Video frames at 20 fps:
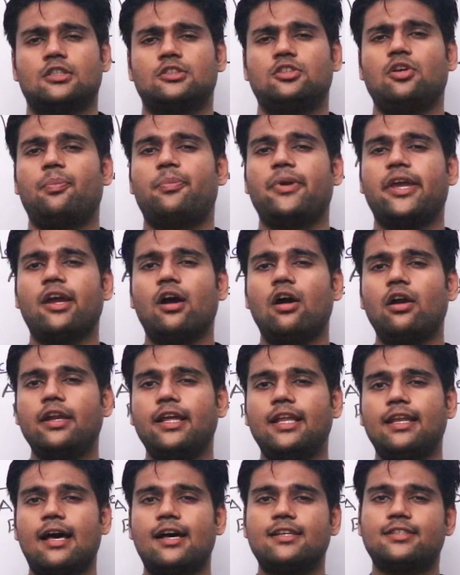So beyond
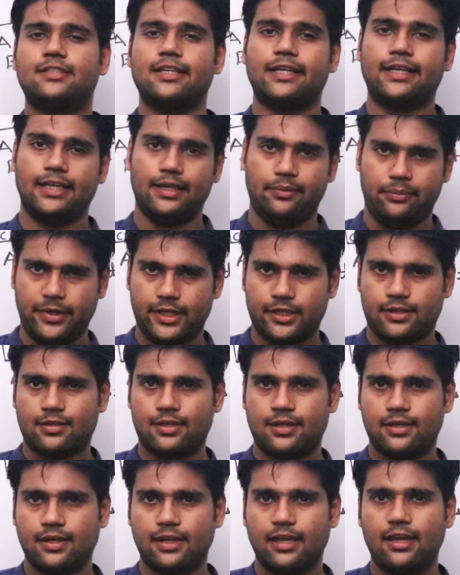elastic
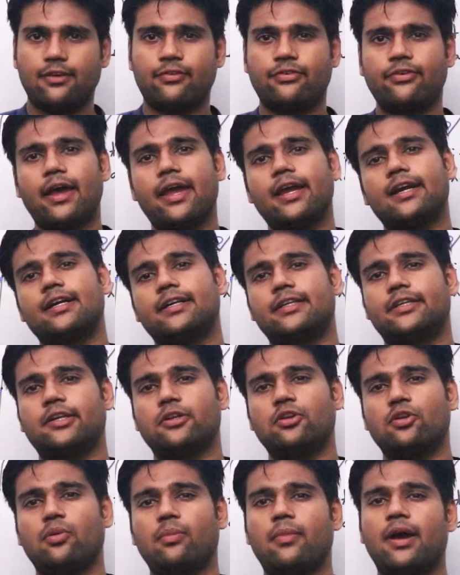limit, if I
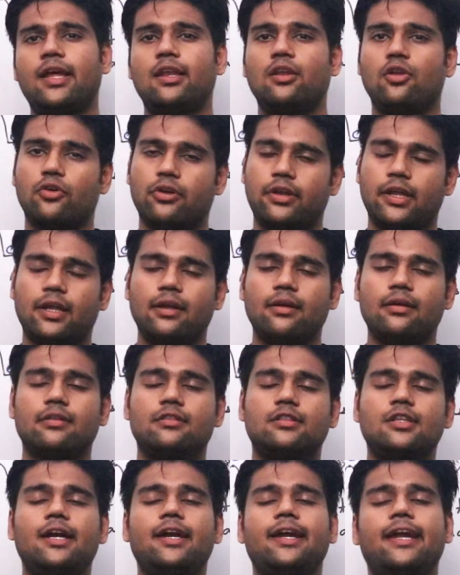continue my loading,
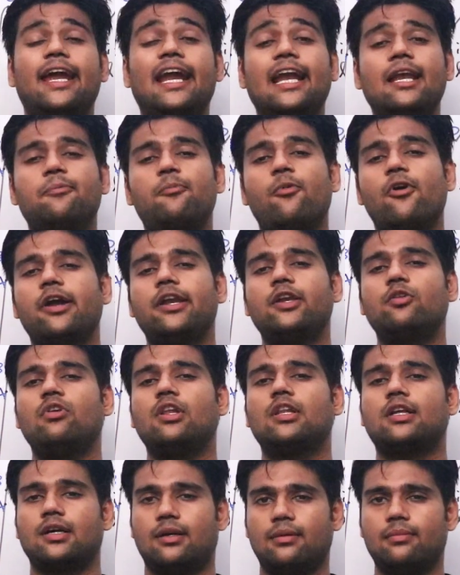the yield point
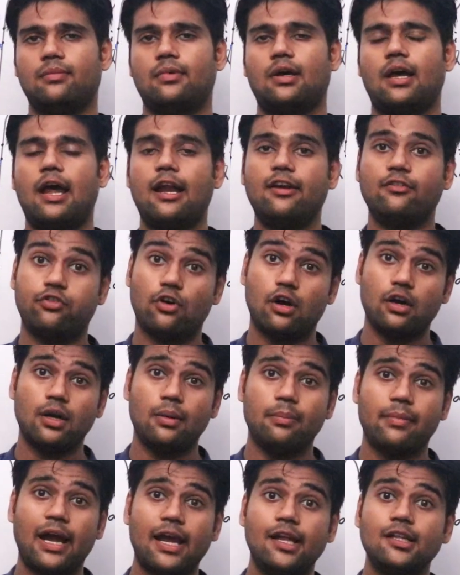will come. And for
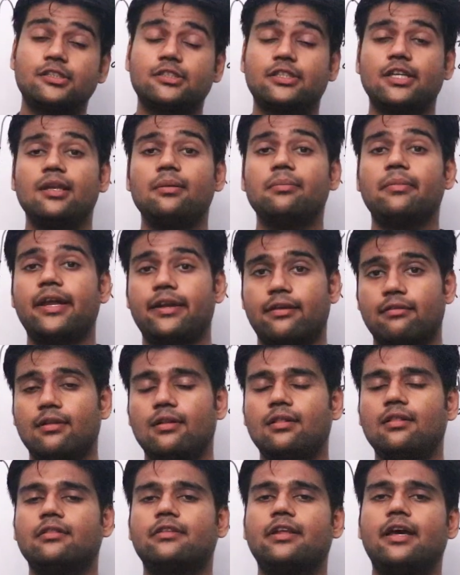a mild steel
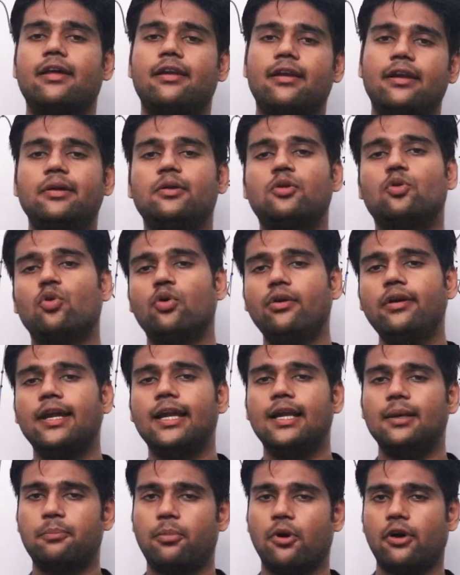metal, there are two
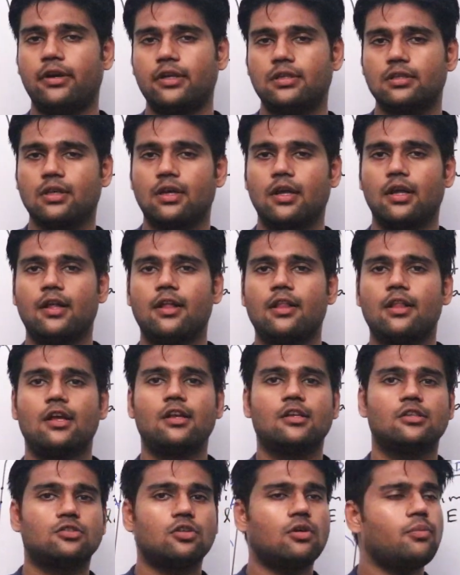yield points.
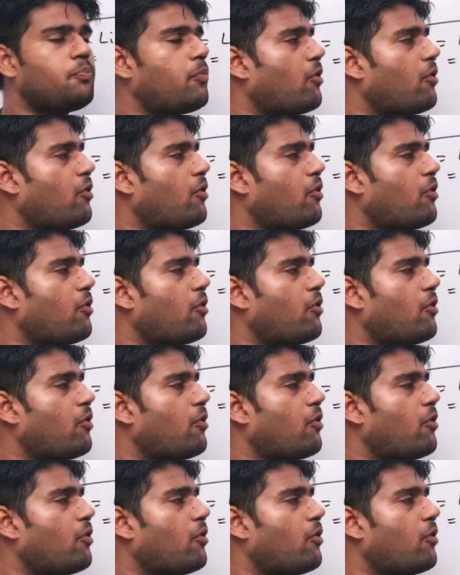So